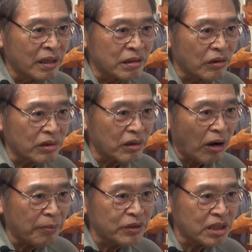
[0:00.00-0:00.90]
So
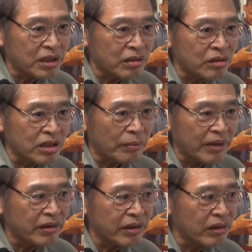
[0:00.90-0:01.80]
opposite to
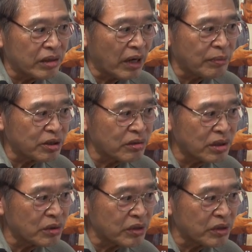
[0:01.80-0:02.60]
subaerial eruptions,